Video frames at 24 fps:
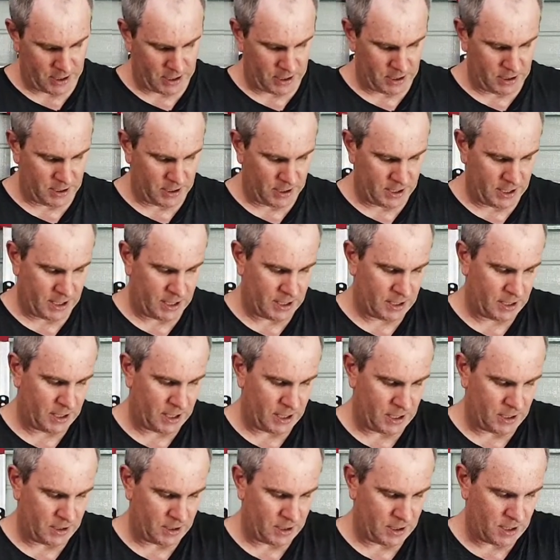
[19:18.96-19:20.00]
you can
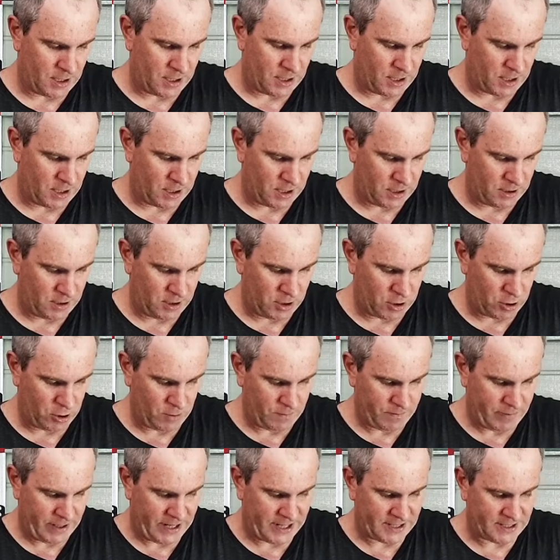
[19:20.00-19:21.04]
get you know,
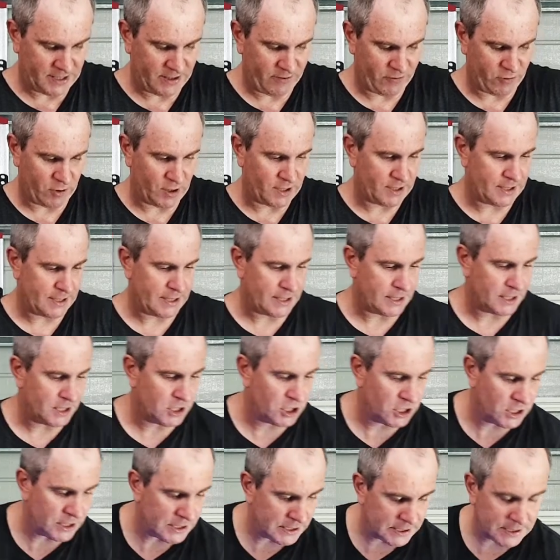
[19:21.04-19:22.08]
passive ones that are
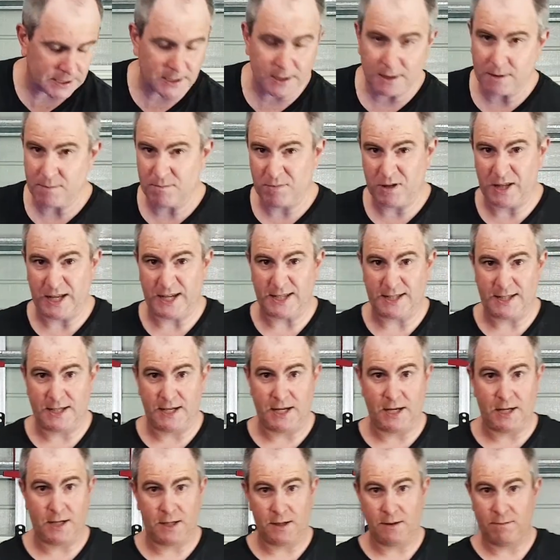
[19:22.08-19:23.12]
just
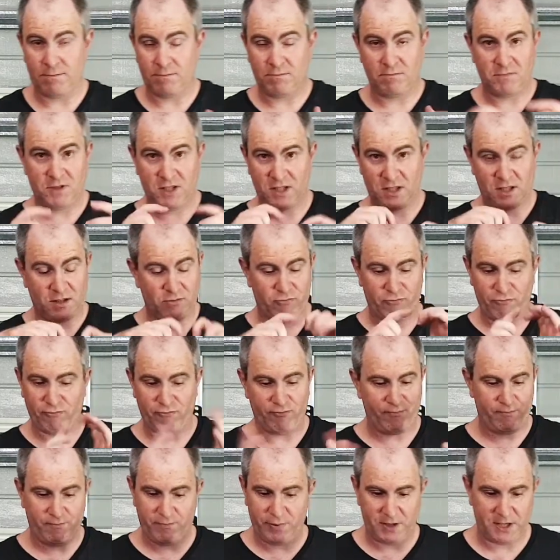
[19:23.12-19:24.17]
plastic, just a
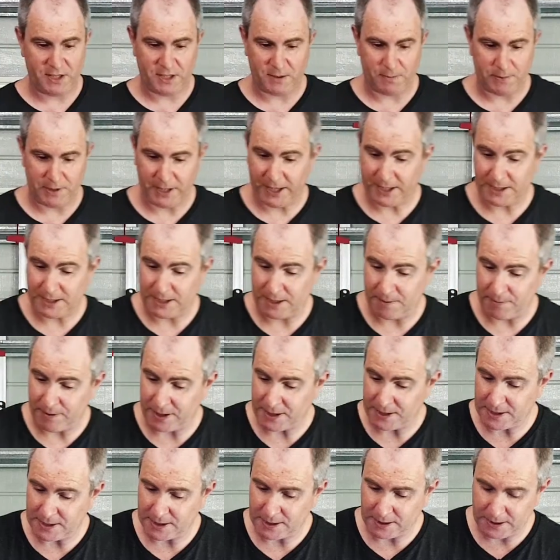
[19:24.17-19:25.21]
piece of plastic
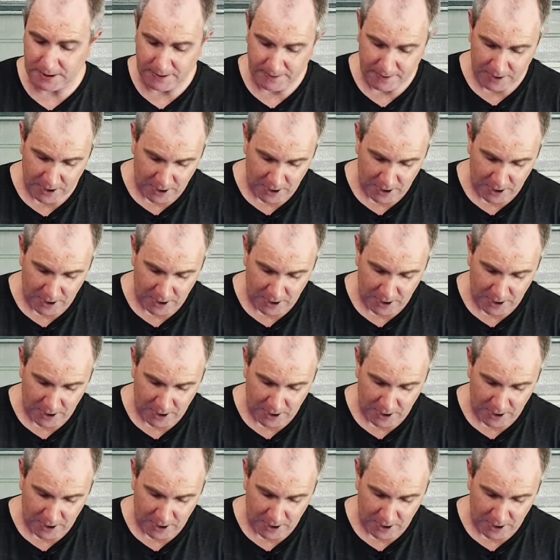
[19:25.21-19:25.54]
basically.